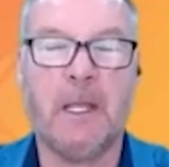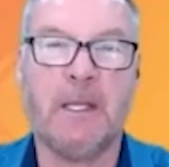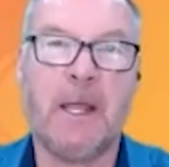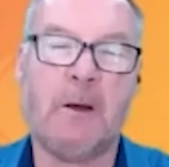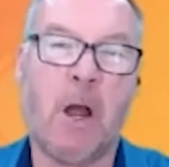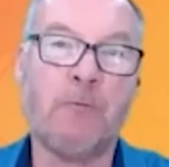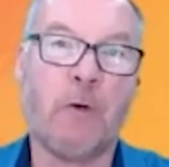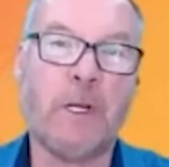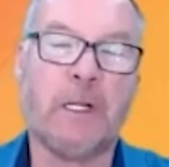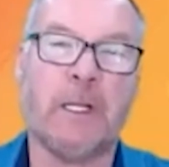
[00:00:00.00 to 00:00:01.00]
Now,
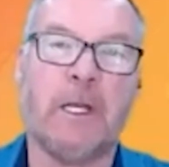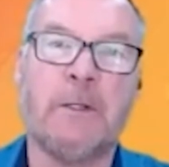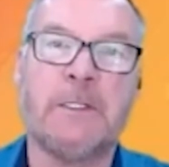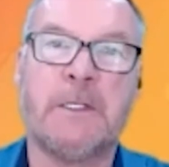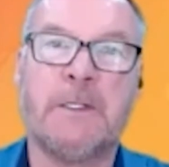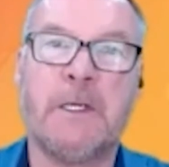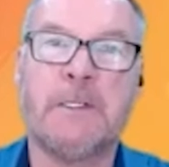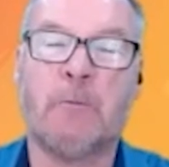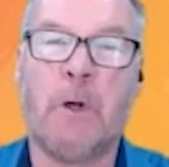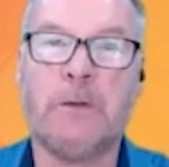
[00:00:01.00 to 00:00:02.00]
ironically, I'd suggest that
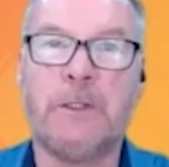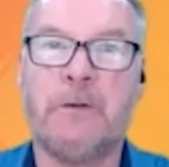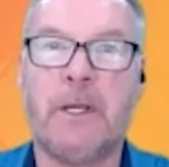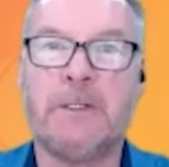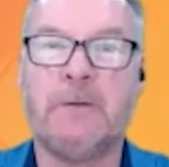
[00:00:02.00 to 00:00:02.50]
whilst you're actually